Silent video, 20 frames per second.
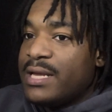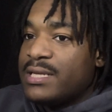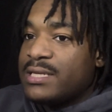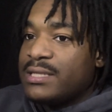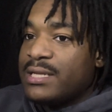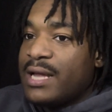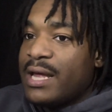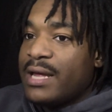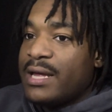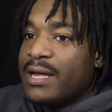
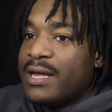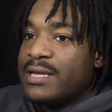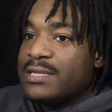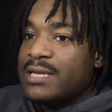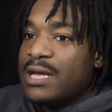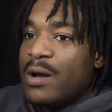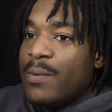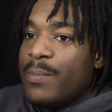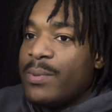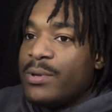like it's
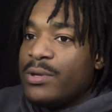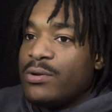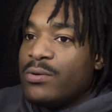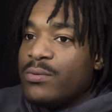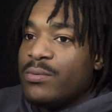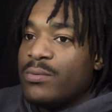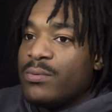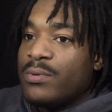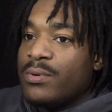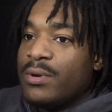helping
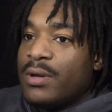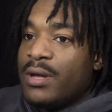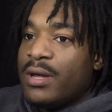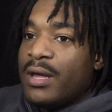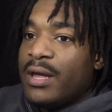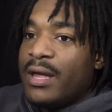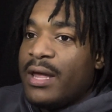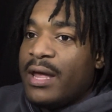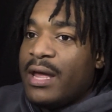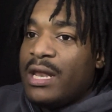you
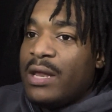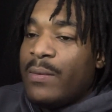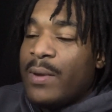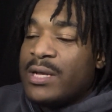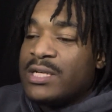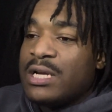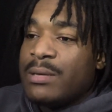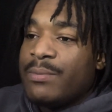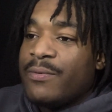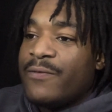in any way,
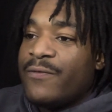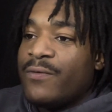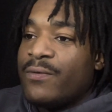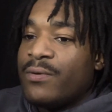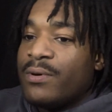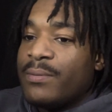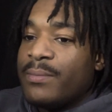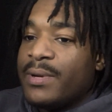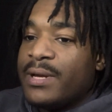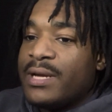shape, or
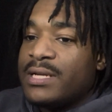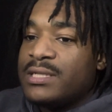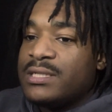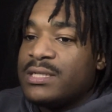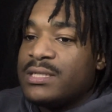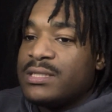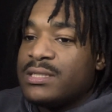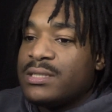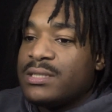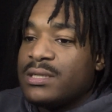form. It's
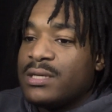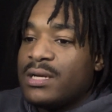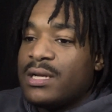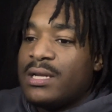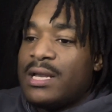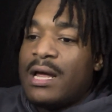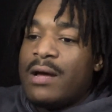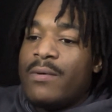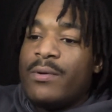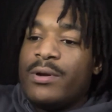just
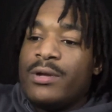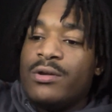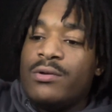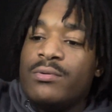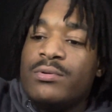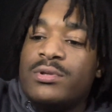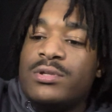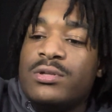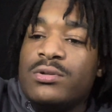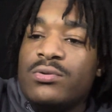allowing
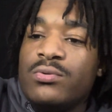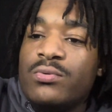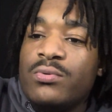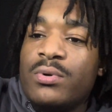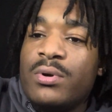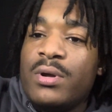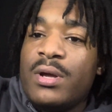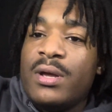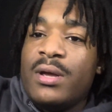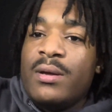you to
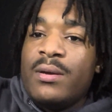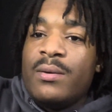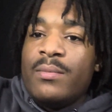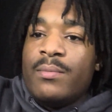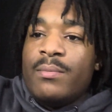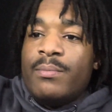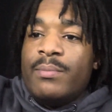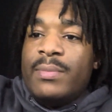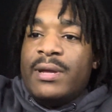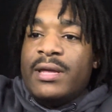
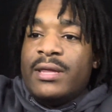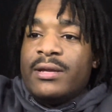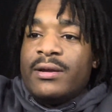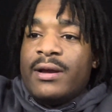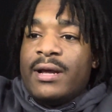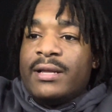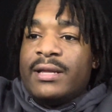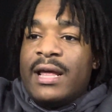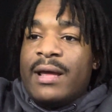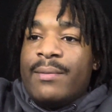be there
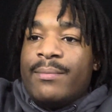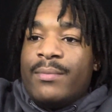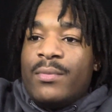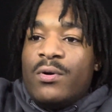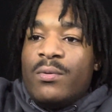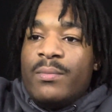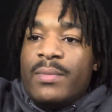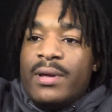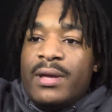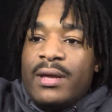at that
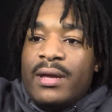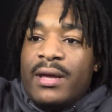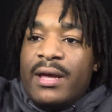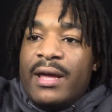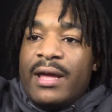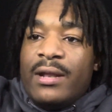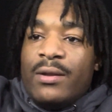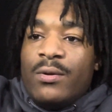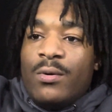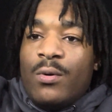moment
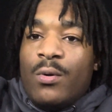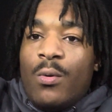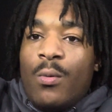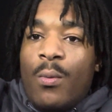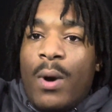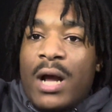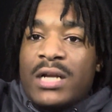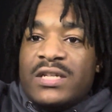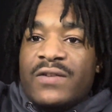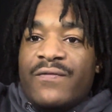and
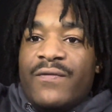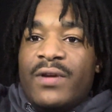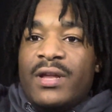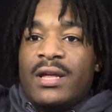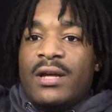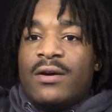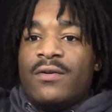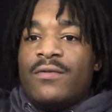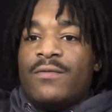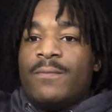watch a
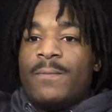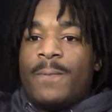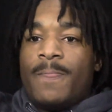video,